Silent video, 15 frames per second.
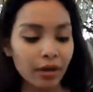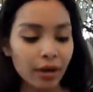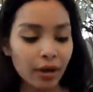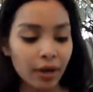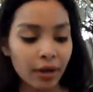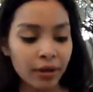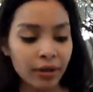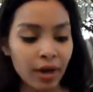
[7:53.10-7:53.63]

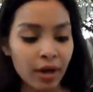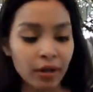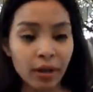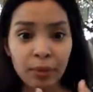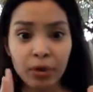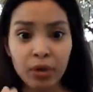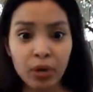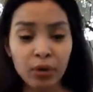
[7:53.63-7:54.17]
And yeah, let
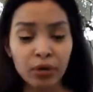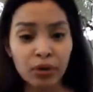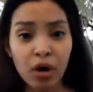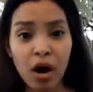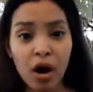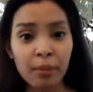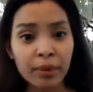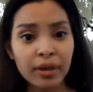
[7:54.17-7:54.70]
me know in the
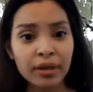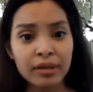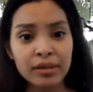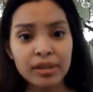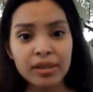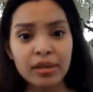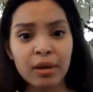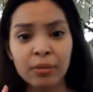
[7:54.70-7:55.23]

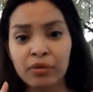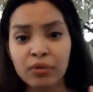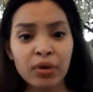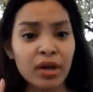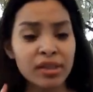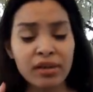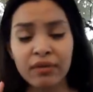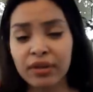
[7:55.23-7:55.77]
comments if you
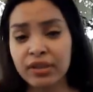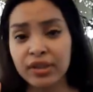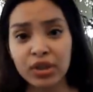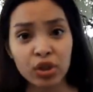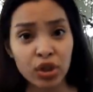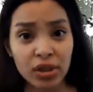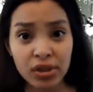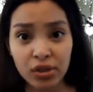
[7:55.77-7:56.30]
guys have any
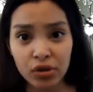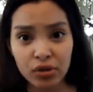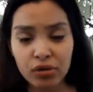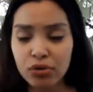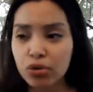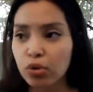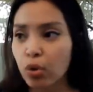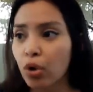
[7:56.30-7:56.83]

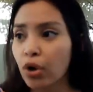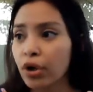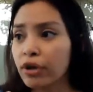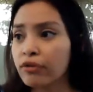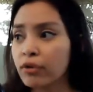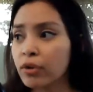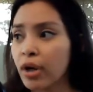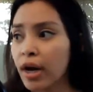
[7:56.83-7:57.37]
suggestions, or
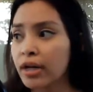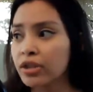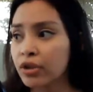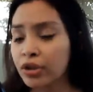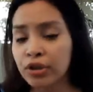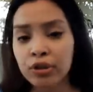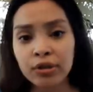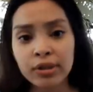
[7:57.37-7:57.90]
if you guys are
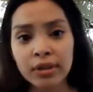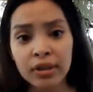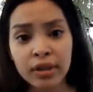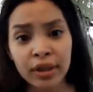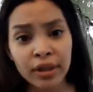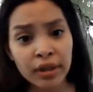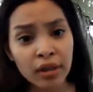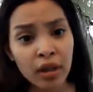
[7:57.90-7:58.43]
interested
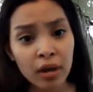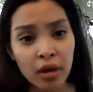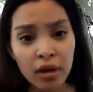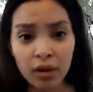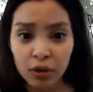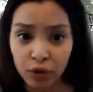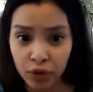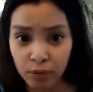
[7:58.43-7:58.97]
in
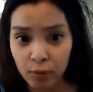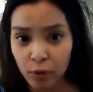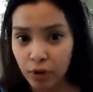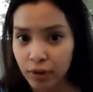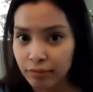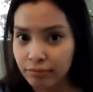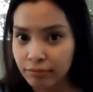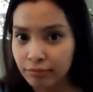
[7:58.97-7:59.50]
learning
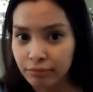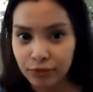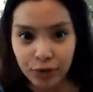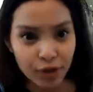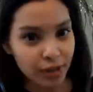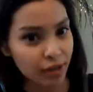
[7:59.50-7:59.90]
more. Just